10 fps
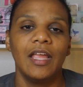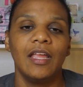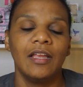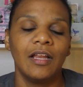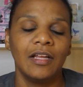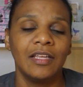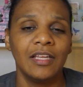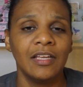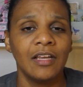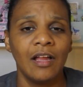And
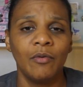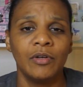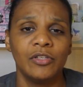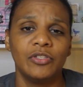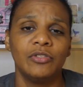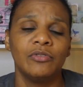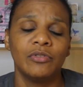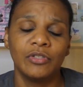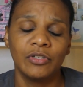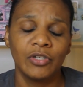again, I wanted to
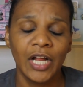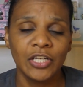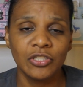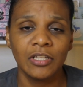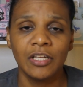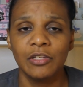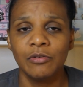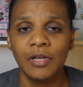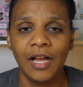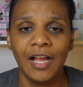congratulate
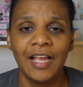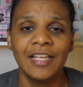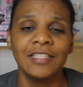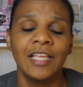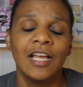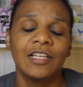you guys.